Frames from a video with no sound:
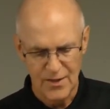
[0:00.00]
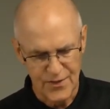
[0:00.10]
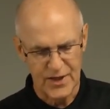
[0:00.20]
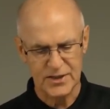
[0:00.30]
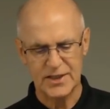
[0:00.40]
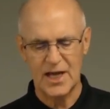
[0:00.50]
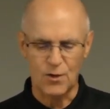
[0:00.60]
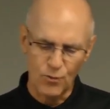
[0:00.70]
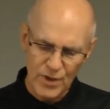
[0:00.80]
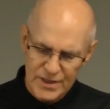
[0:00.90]
things like
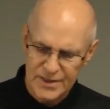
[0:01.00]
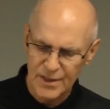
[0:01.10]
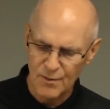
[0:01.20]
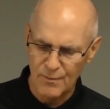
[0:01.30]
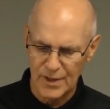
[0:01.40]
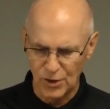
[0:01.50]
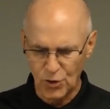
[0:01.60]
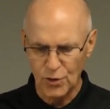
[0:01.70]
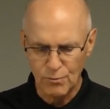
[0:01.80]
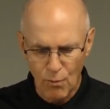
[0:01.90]
wisdom and
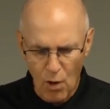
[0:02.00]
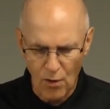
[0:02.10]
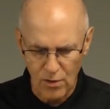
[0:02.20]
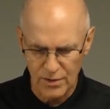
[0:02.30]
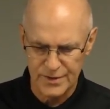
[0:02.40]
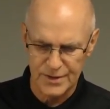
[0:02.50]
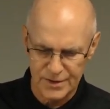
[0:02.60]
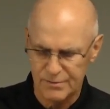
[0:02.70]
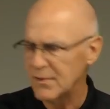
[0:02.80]
good morals and